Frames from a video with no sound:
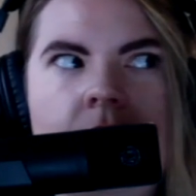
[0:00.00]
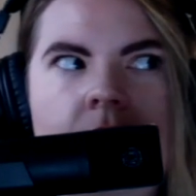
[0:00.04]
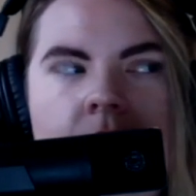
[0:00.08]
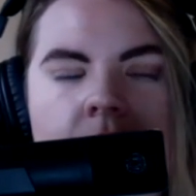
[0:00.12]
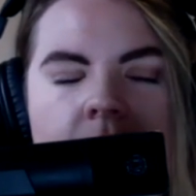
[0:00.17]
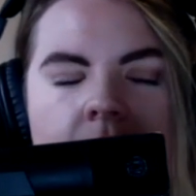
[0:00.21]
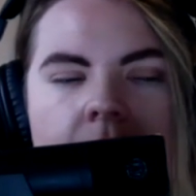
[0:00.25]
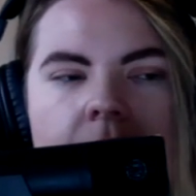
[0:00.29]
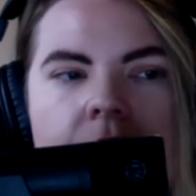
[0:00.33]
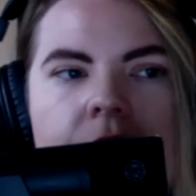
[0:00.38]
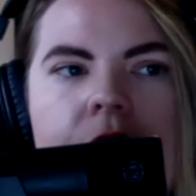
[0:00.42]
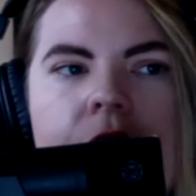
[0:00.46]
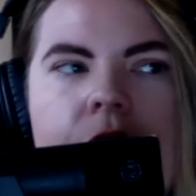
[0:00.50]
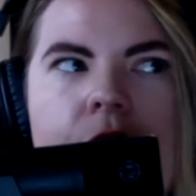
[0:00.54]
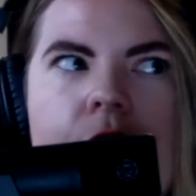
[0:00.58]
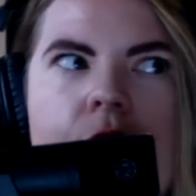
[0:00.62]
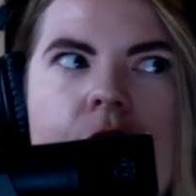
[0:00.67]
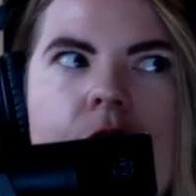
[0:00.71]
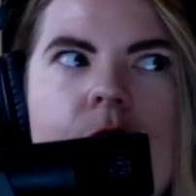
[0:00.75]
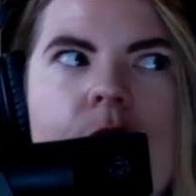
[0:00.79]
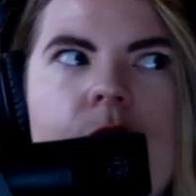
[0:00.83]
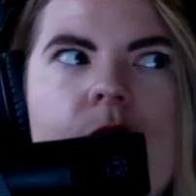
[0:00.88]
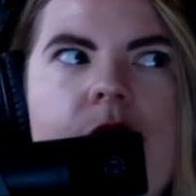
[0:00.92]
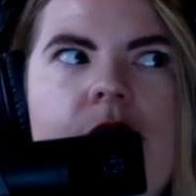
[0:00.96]
Jung
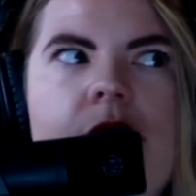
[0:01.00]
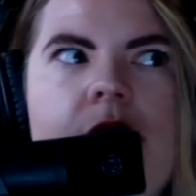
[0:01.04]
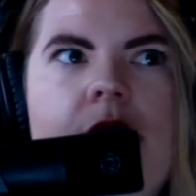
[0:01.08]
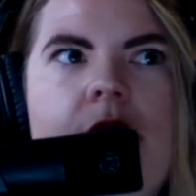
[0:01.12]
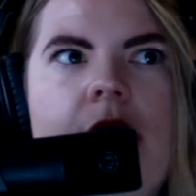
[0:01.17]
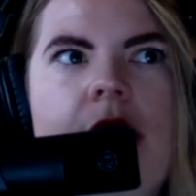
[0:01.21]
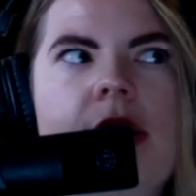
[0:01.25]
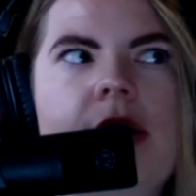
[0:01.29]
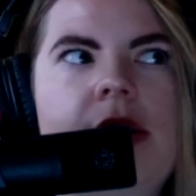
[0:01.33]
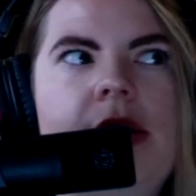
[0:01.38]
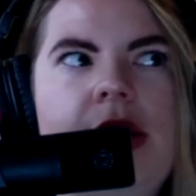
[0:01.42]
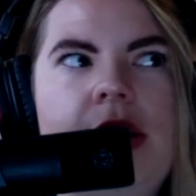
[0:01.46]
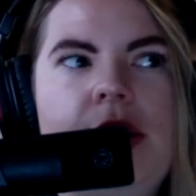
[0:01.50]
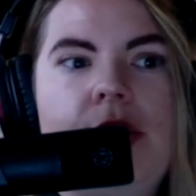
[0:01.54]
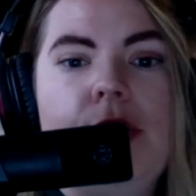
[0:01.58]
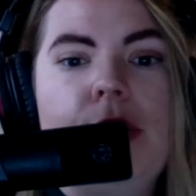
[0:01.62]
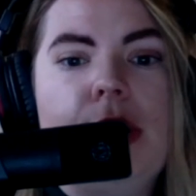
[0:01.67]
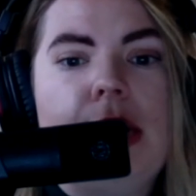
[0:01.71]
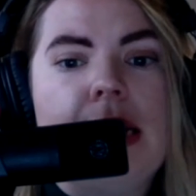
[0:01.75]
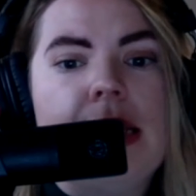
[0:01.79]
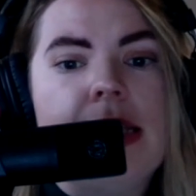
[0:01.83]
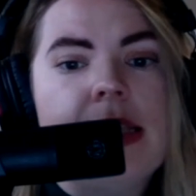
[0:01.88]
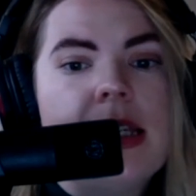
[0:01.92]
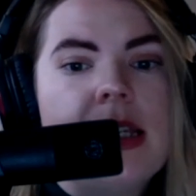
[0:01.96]
terms uh,
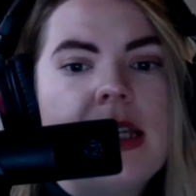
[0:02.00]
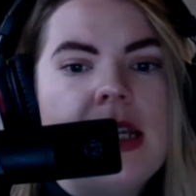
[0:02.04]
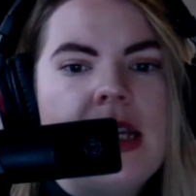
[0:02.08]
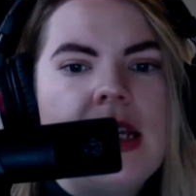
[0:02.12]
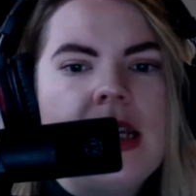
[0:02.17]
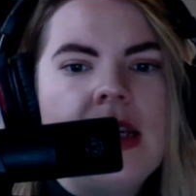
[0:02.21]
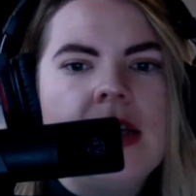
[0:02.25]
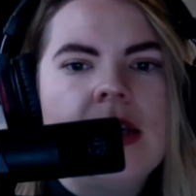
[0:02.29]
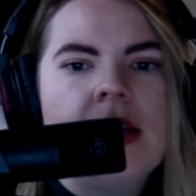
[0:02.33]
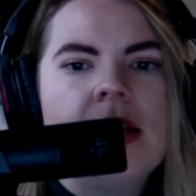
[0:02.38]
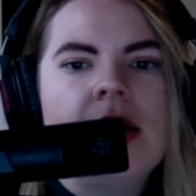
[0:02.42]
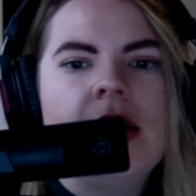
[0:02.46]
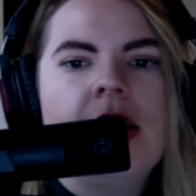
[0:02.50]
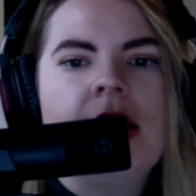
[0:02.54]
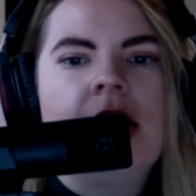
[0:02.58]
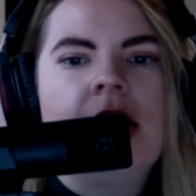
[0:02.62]
synchronicity.